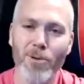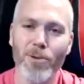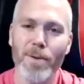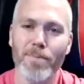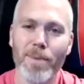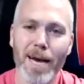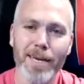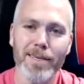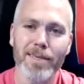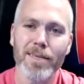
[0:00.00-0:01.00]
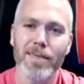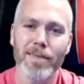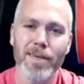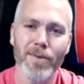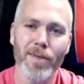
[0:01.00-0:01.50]
all the way back,
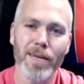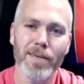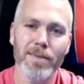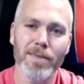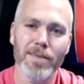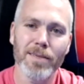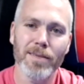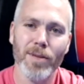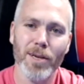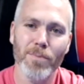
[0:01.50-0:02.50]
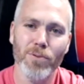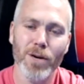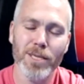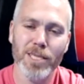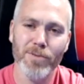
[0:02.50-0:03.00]
and then
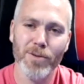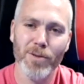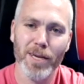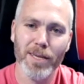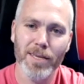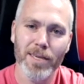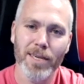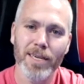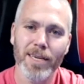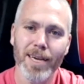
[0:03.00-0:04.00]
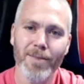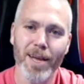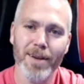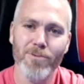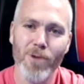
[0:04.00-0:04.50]
compressed everything, and
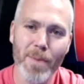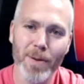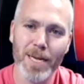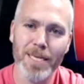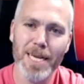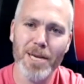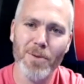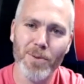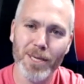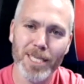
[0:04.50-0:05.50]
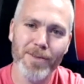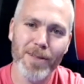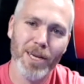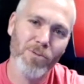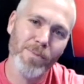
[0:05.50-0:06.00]
then rapidly decompressed
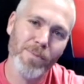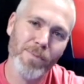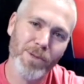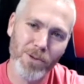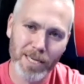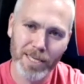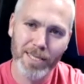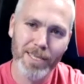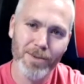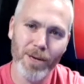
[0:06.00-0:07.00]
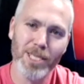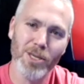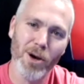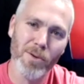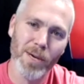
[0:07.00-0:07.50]
everything and went
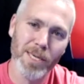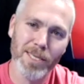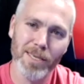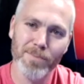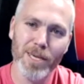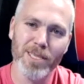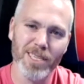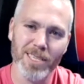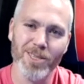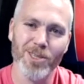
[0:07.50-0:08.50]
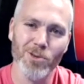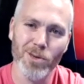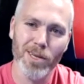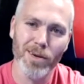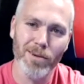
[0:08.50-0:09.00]
sideways. So it basically
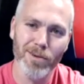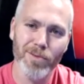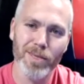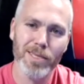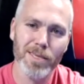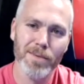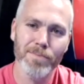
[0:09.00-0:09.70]
destroyed a lot of it. So